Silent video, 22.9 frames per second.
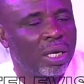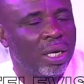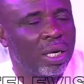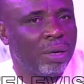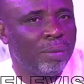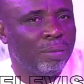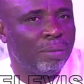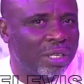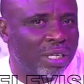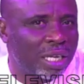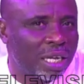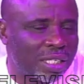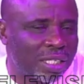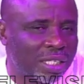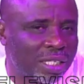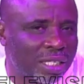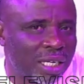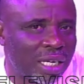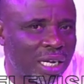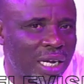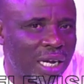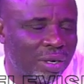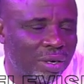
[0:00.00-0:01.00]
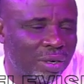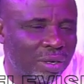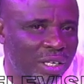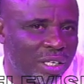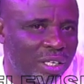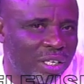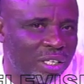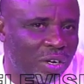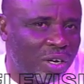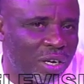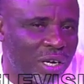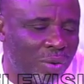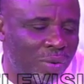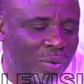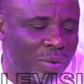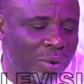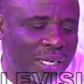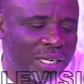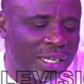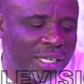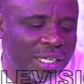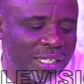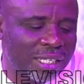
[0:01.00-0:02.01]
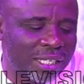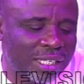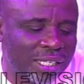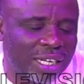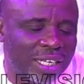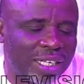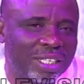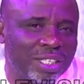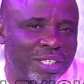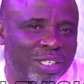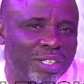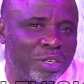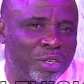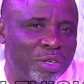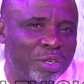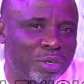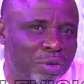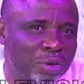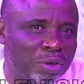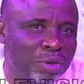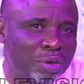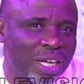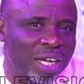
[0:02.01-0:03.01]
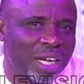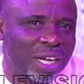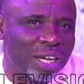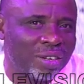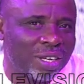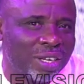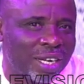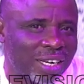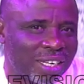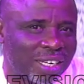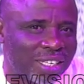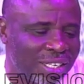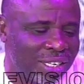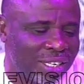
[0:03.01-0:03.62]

But there's the other one is that, do you know now that